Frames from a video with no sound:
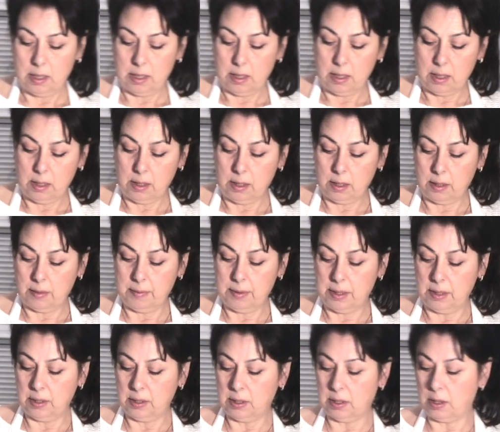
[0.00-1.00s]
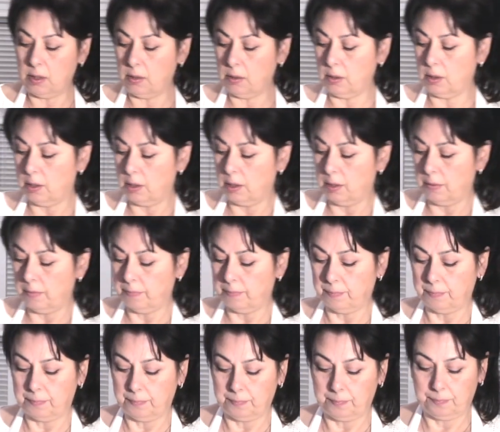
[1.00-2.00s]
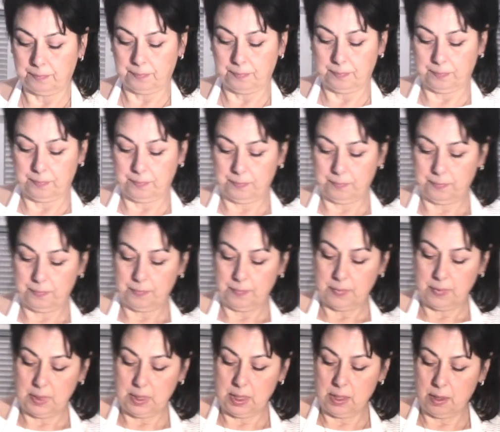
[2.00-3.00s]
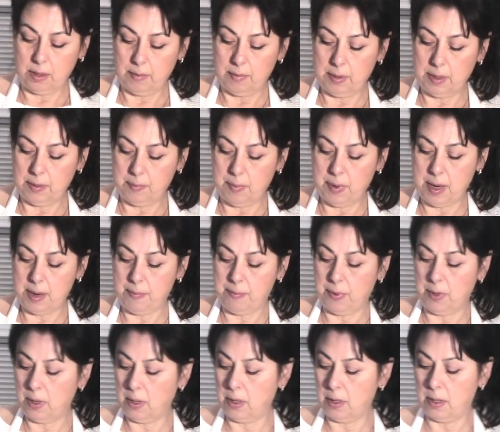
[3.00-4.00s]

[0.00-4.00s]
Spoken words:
A little bit of salt, a little bit of pepper,